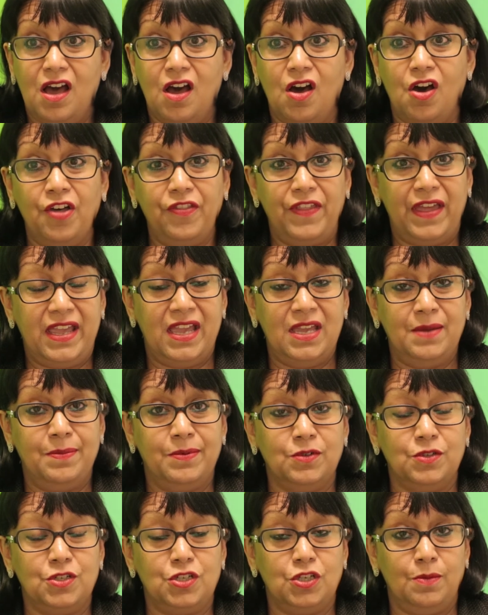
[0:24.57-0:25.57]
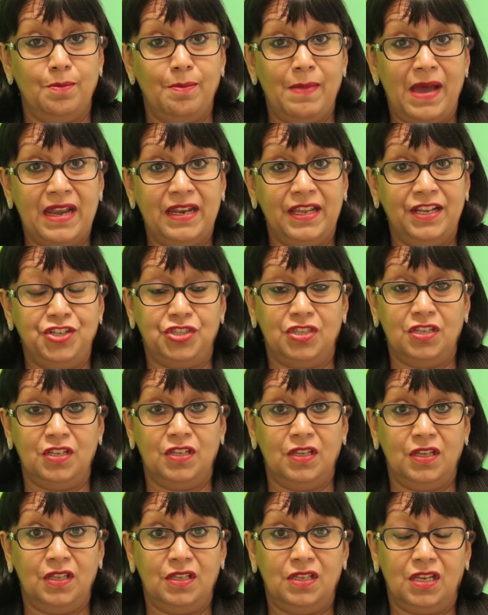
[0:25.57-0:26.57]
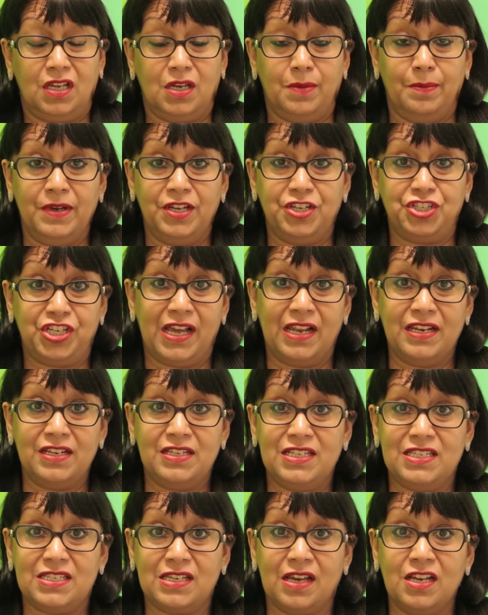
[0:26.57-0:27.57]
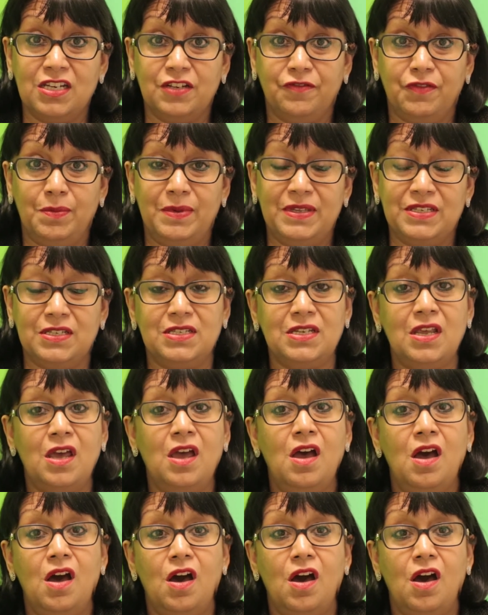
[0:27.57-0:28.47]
Are they able to manage the commerciality side of a business?